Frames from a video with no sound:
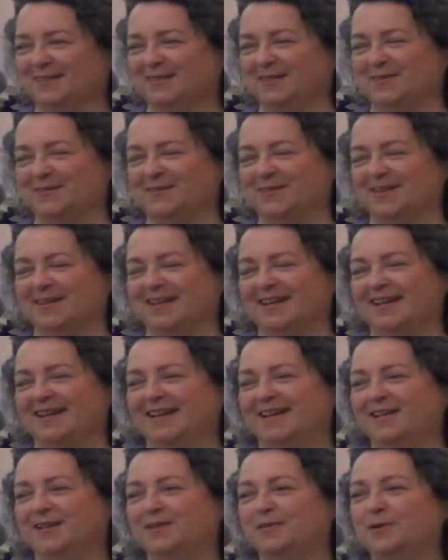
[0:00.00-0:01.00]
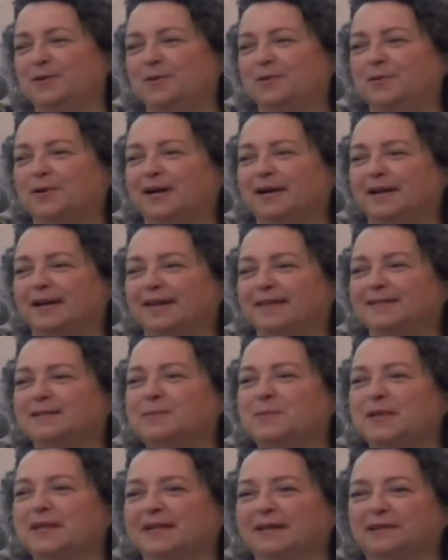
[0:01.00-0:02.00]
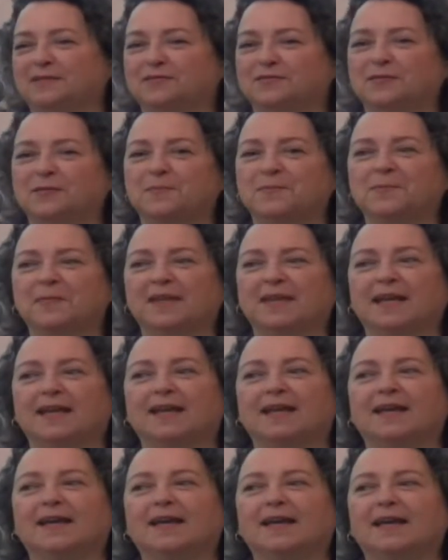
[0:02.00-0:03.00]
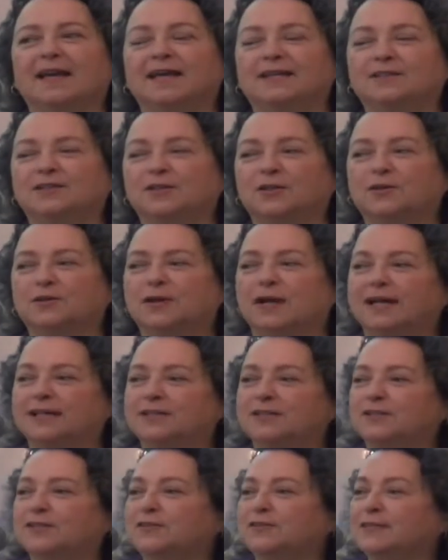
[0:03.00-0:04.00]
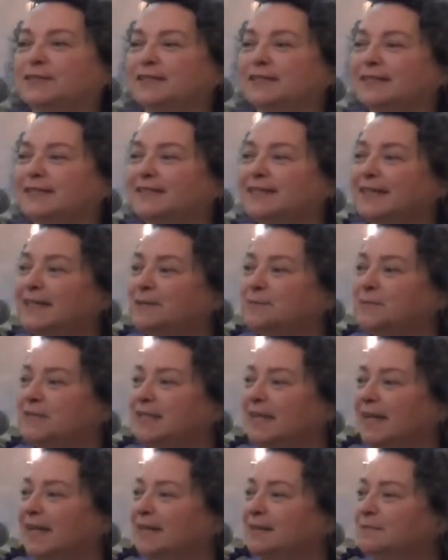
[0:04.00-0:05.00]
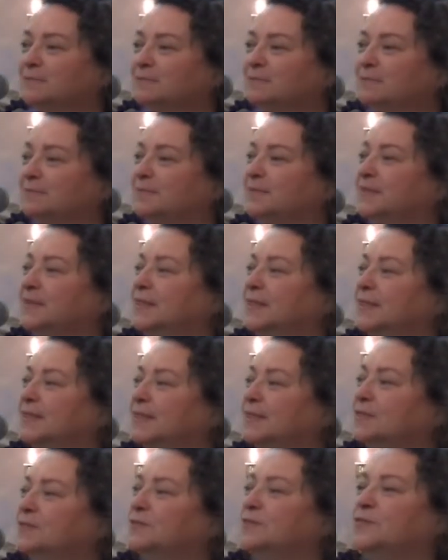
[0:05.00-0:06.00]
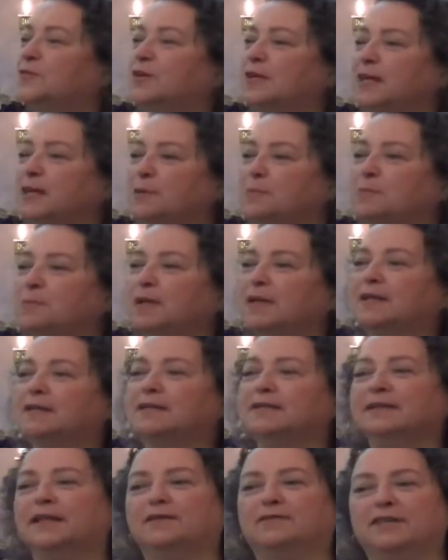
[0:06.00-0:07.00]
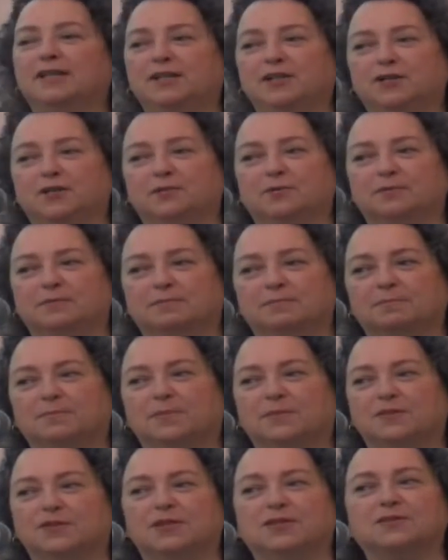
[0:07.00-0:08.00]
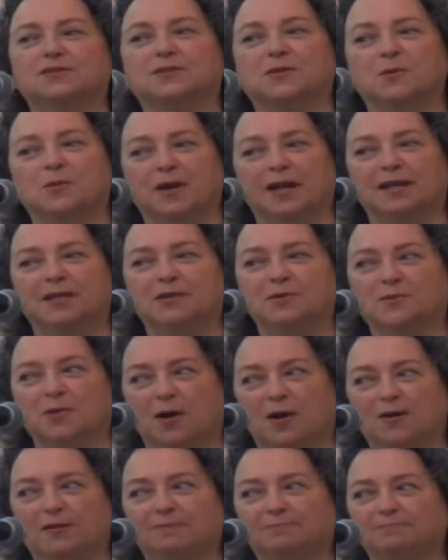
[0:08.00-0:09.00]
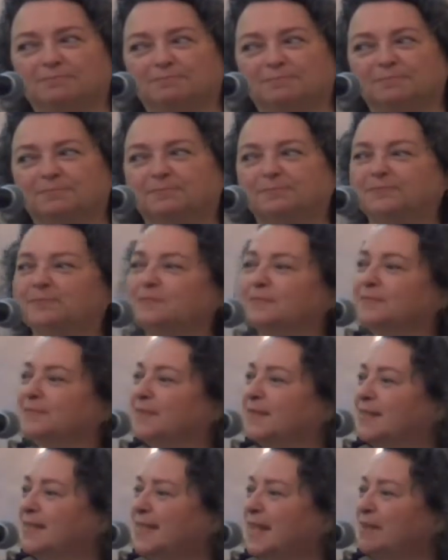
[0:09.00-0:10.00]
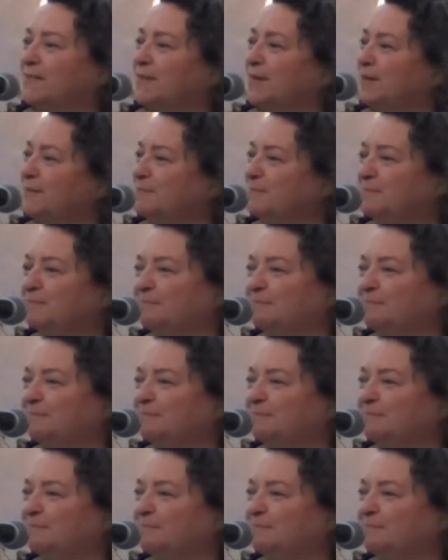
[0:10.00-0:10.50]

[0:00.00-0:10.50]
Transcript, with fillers: So you know what I speak of. And so as you listen to him today, listen for him loving you just the way you are. David.